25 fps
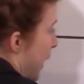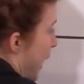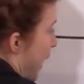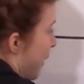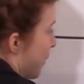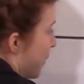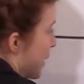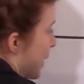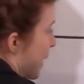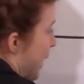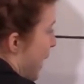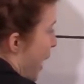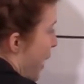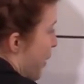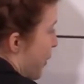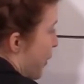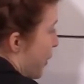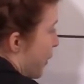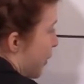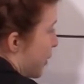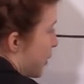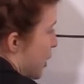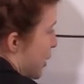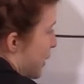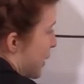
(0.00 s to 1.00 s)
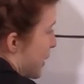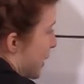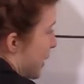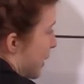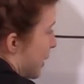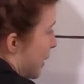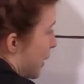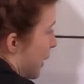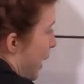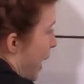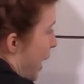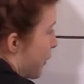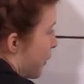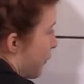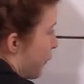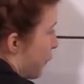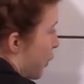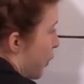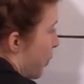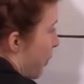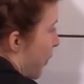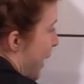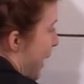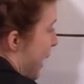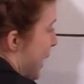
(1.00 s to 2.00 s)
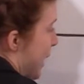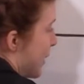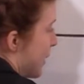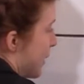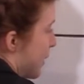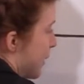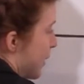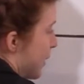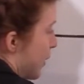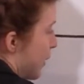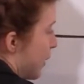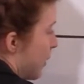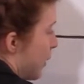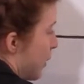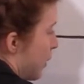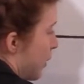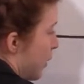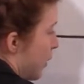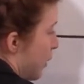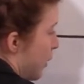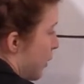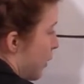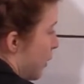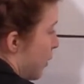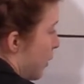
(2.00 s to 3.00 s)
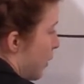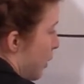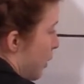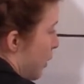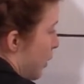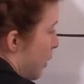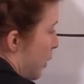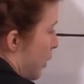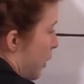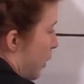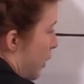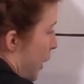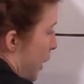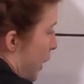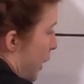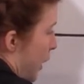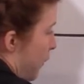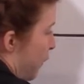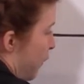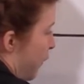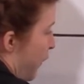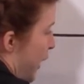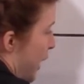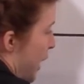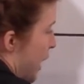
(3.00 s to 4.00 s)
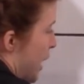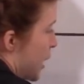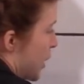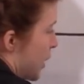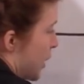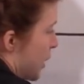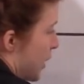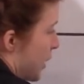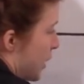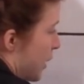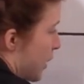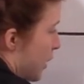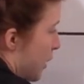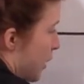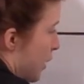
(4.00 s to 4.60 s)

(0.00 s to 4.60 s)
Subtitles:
came together just in the last few weeks. It finished,